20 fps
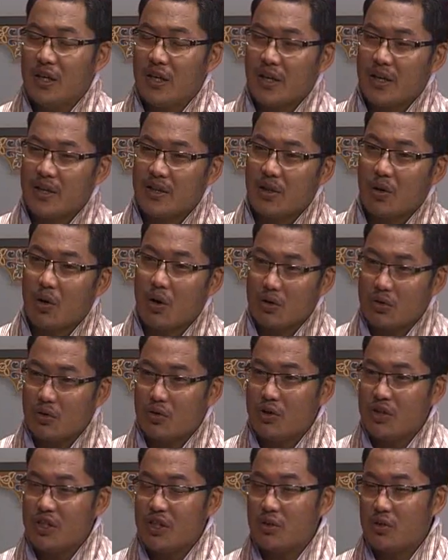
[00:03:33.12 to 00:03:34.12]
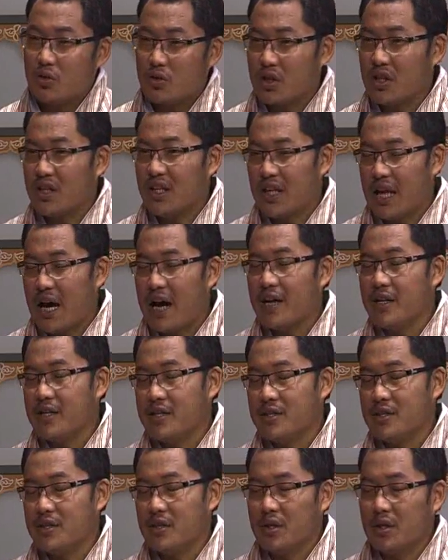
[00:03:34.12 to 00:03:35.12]
and the authority totally
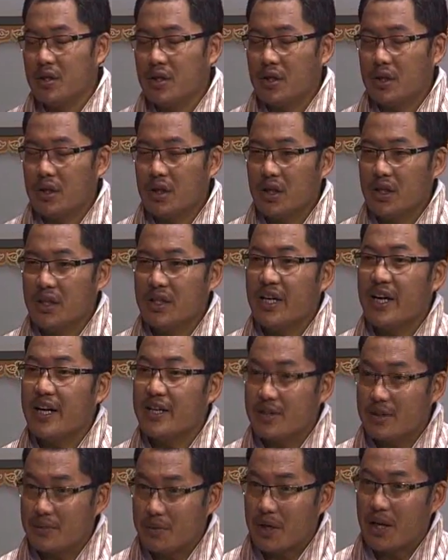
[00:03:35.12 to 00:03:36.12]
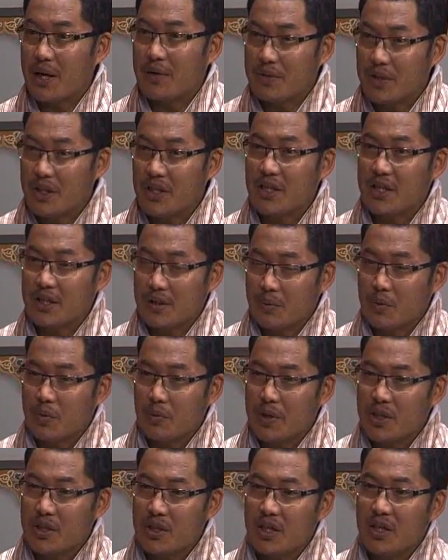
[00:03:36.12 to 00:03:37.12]
lies in the hands of the cabinet at the
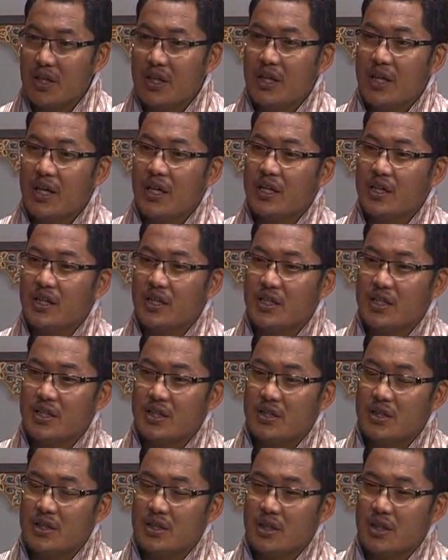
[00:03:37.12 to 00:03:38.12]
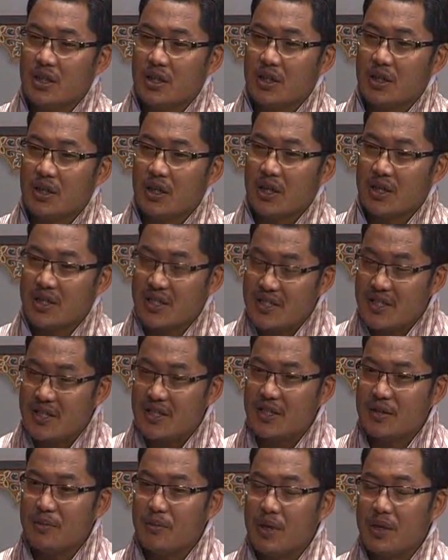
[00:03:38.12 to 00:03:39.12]
moment, and this is a
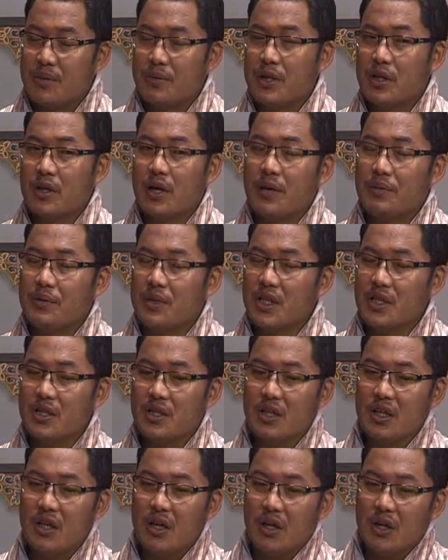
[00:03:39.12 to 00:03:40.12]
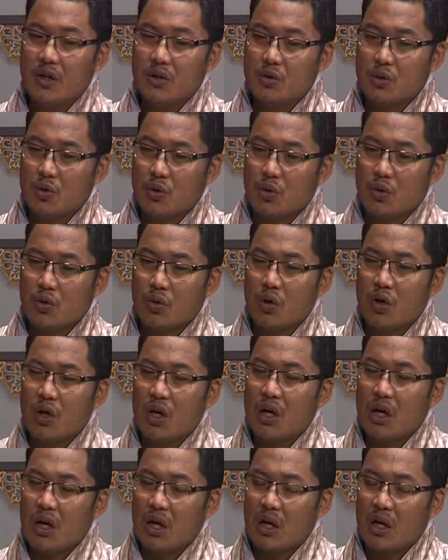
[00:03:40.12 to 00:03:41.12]
decision made by the cabinet. So
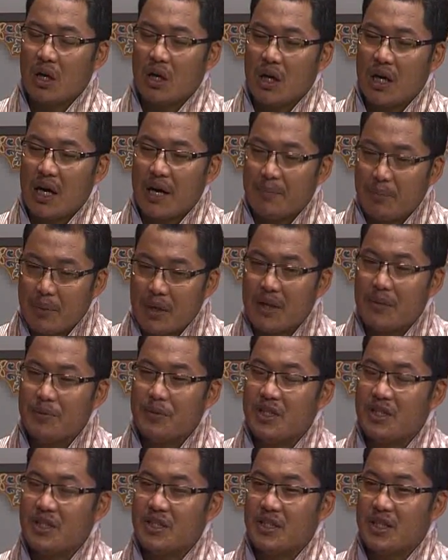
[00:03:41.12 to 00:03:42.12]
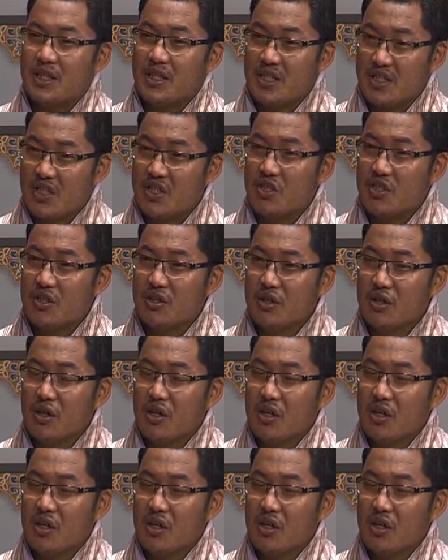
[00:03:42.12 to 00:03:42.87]
I believe this is a decision